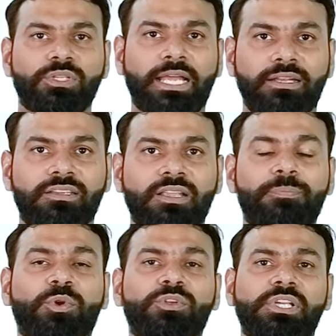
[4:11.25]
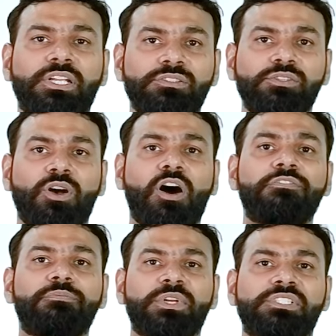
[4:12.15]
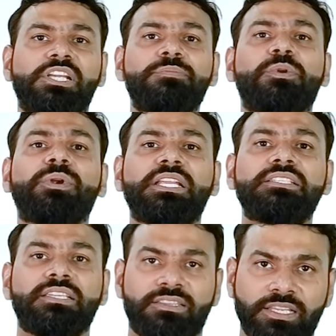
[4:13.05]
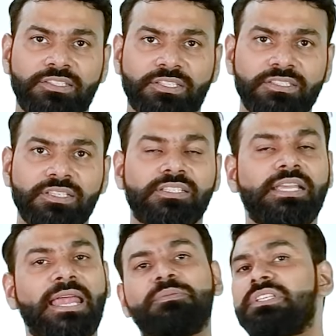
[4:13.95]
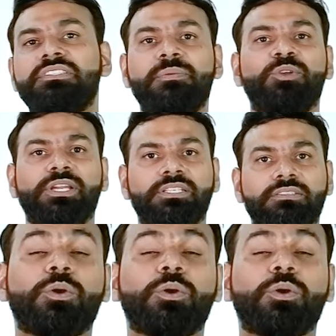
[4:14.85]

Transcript: so that the process of muscle protein synthesis can be stimulated.